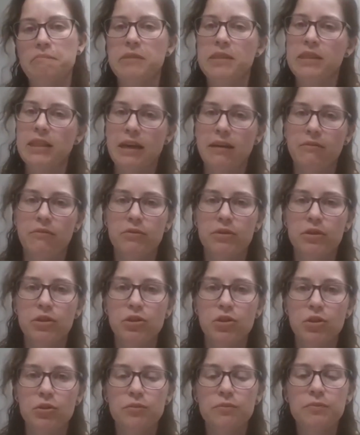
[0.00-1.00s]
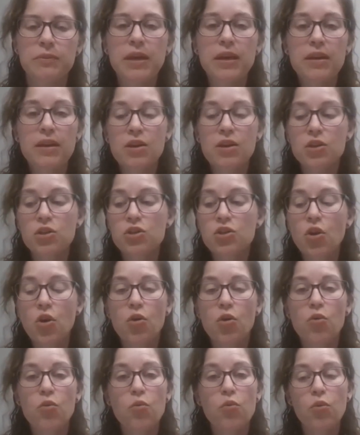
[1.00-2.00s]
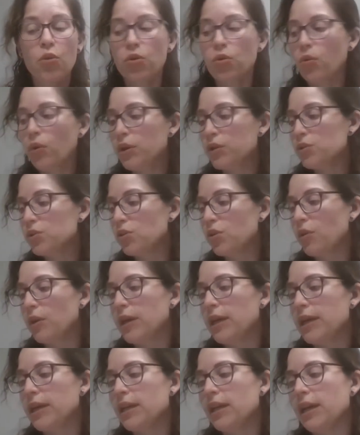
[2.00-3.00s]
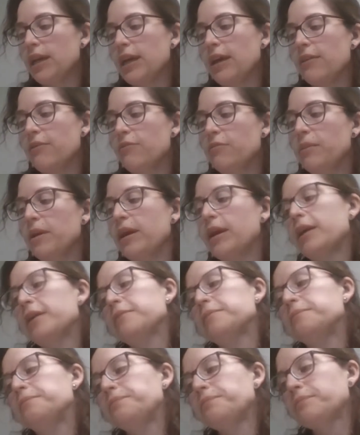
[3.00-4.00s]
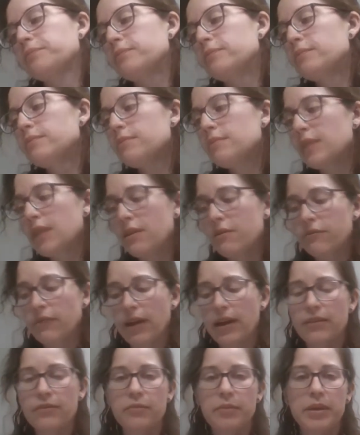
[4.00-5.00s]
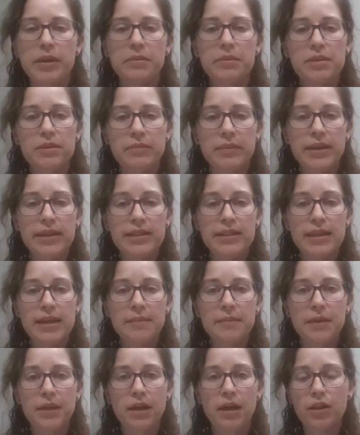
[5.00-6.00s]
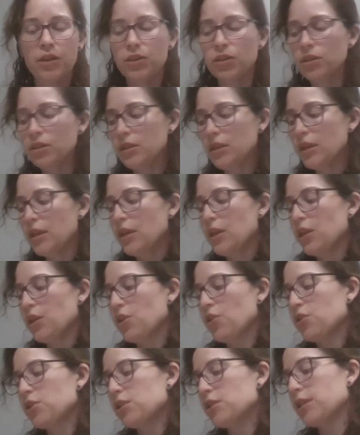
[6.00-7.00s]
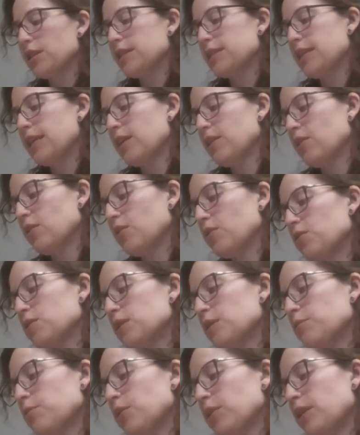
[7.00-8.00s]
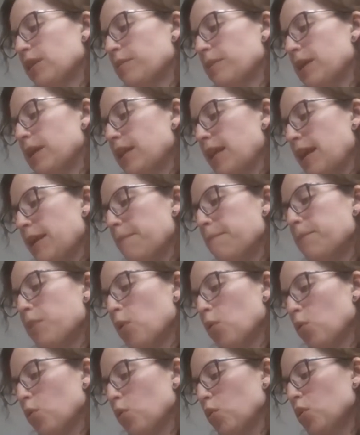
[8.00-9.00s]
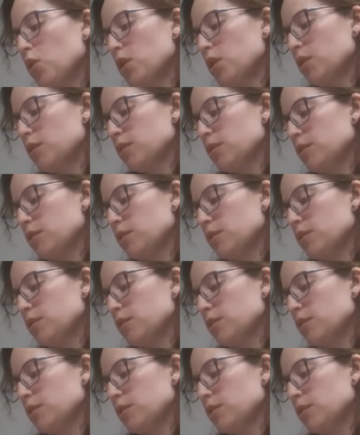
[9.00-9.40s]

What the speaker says: safe to do. So we're going to go ahead. I have my 5 Peeps of my same color. You're just going to take those and put them in a bowl,